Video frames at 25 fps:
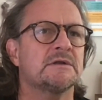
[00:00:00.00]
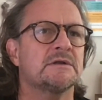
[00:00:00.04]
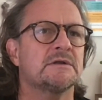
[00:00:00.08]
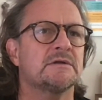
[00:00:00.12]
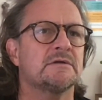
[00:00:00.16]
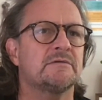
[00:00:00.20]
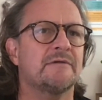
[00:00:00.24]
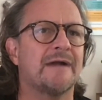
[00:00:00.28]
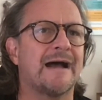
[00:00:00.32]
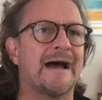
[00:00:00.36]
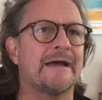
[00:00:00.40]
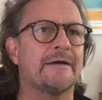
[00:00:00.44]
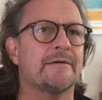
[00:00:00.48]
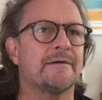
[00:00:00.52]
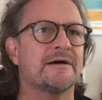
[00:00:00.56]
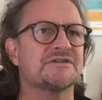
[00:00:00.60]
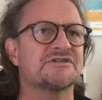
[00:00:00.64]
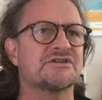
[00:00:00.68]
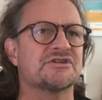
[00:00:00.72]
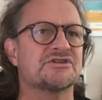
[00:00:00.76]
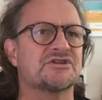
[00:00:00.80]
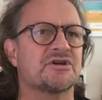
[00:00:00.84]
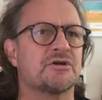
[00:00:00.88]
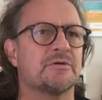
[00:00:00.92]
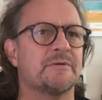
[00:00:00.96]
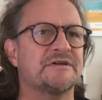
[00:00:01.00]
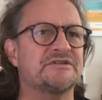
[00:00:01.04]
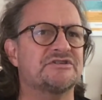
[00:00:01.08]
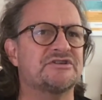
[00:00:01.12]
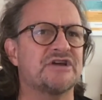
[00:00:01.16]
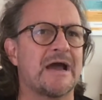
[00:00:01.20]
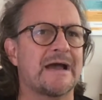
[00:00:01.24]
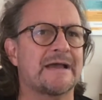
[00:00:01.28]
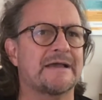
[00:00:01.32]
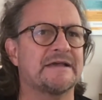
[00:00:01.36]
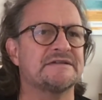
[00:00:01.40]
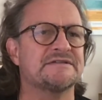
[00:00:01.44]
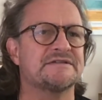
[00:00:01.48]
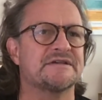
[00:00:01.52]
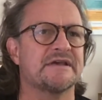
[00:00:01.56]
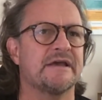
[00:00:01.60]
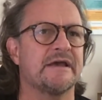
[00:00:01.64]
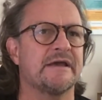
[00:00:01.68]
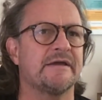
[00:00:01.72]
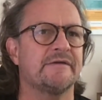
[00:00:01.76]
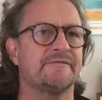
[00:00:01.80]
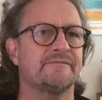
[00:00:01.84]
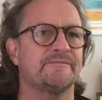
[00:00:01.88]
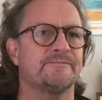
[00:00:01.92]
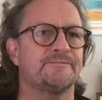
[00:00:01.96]
Right, who else is coming? Jackie's
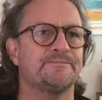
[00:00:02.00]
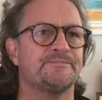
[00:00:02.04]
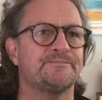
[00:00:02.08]
in.